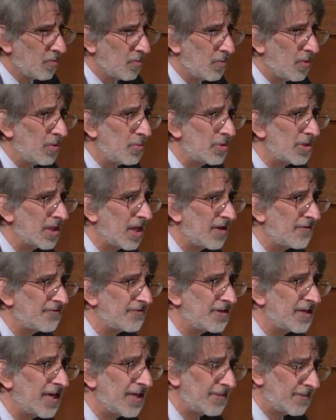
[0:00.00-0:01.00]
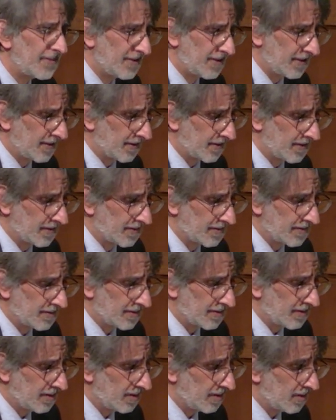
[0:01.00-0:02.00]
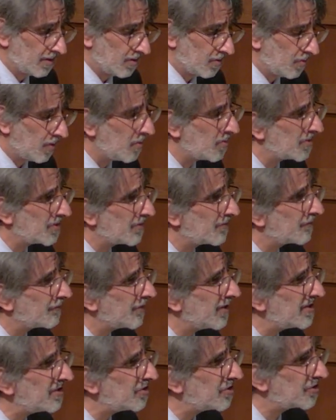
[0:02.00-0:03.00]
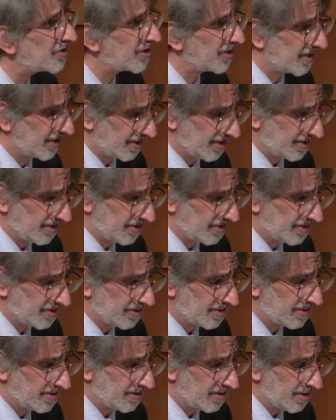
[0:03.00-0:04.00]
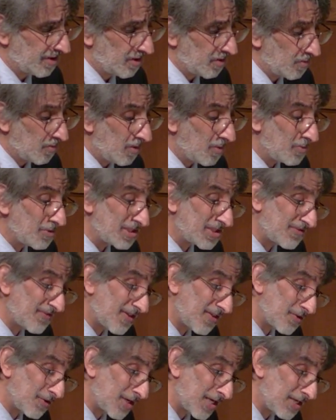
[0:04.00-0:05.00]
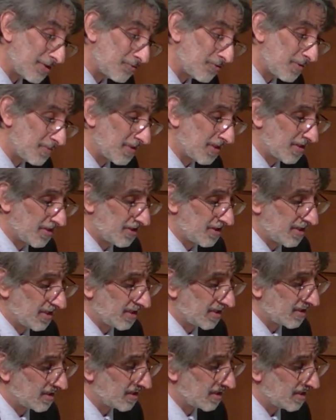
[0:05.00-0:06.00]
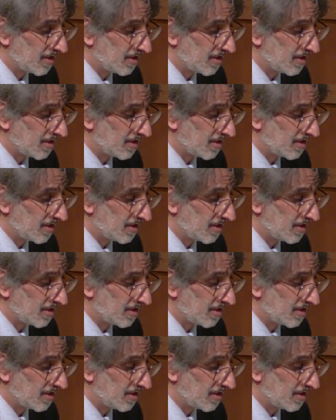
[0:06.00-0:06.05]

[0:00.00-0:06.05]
What would Lafayette think? What would the French think? What would his fellow countrymen think?